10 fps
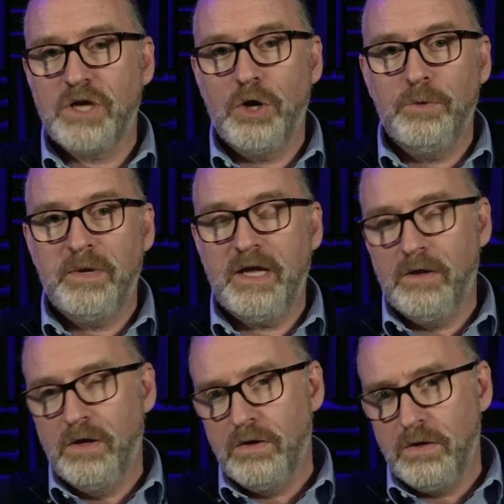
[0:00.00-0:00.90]
scope
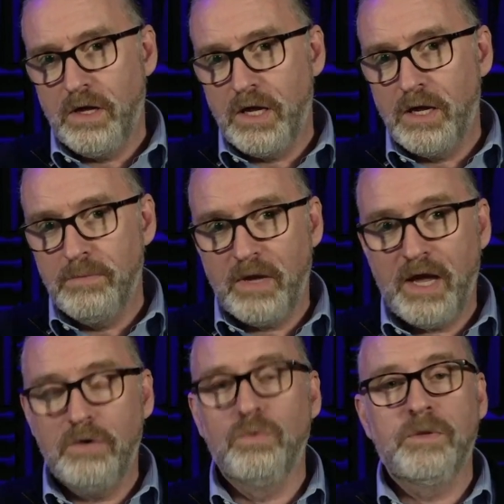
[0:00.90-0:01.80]
it, and
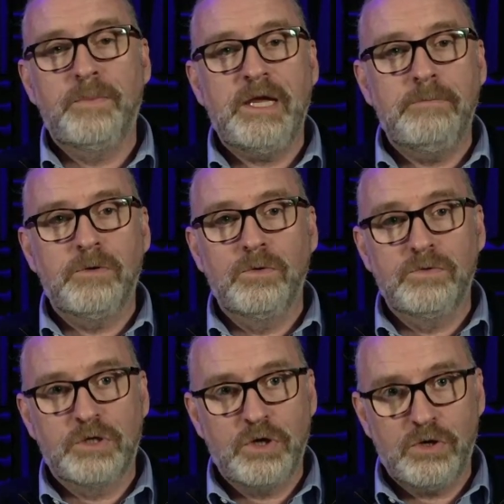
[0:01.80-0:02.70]
all the
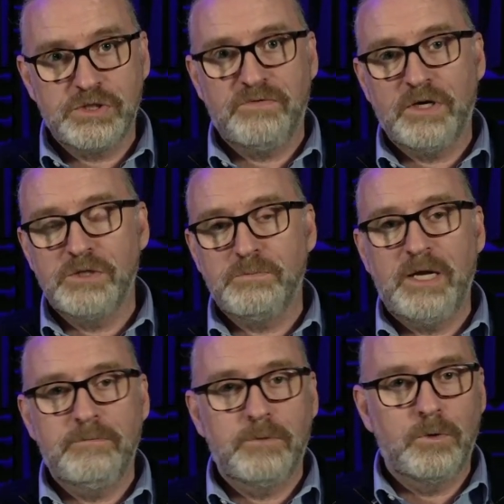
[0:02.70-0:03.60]
people, the costs for those
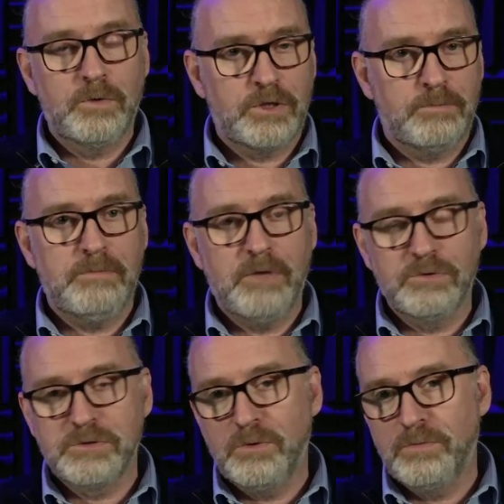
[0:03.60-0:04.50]
people, could be
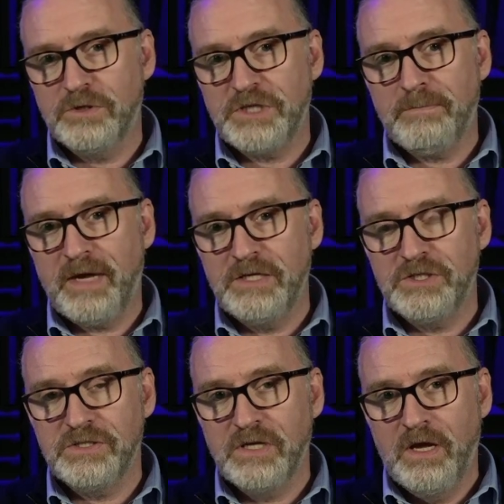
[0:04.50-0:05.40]
multiple project
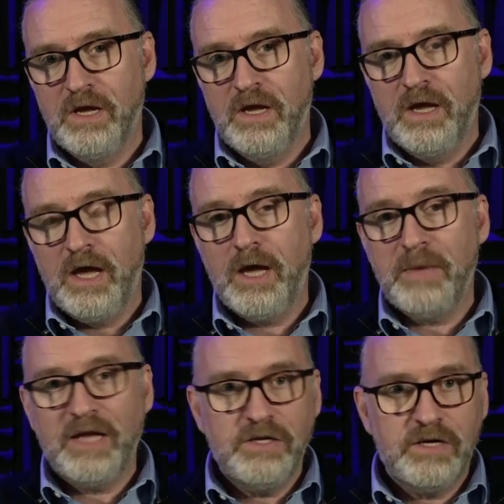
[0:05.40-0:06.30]
managers,
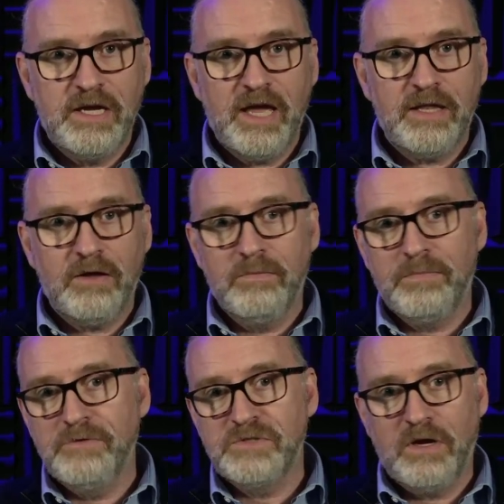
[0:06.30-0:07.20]
And you can get that
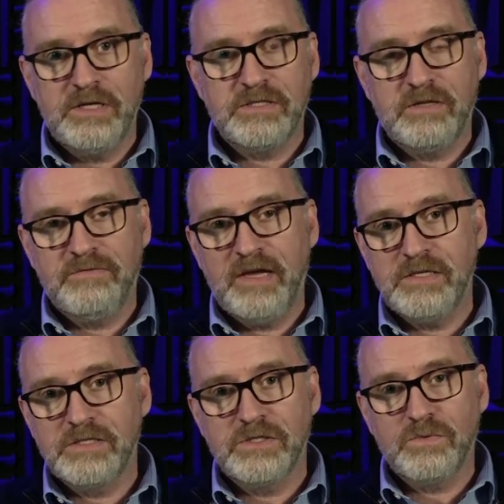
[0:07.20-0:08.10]
on both sides of the
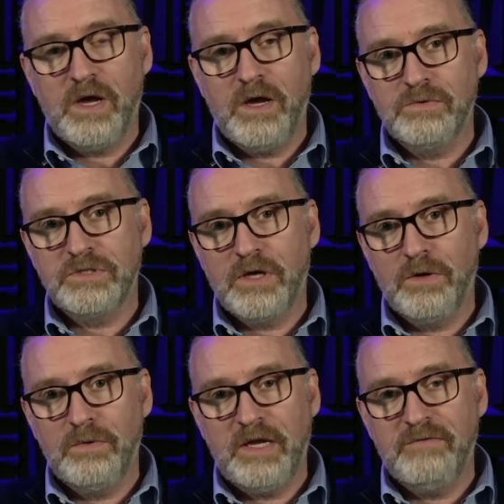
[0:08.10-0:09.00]
fence as well.
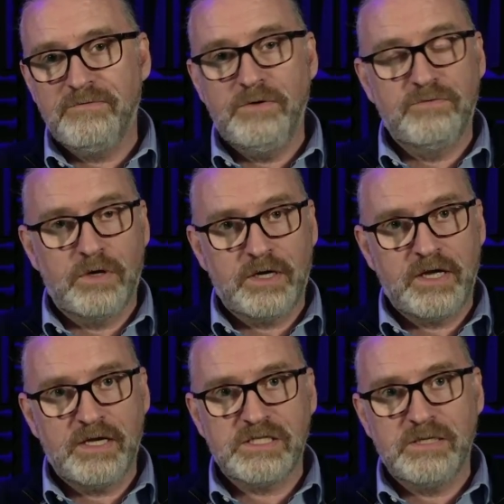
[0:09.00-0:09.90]
So if you've got a
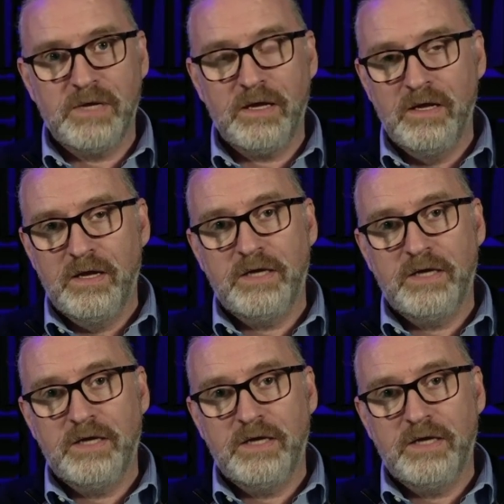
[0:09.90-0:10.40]
customer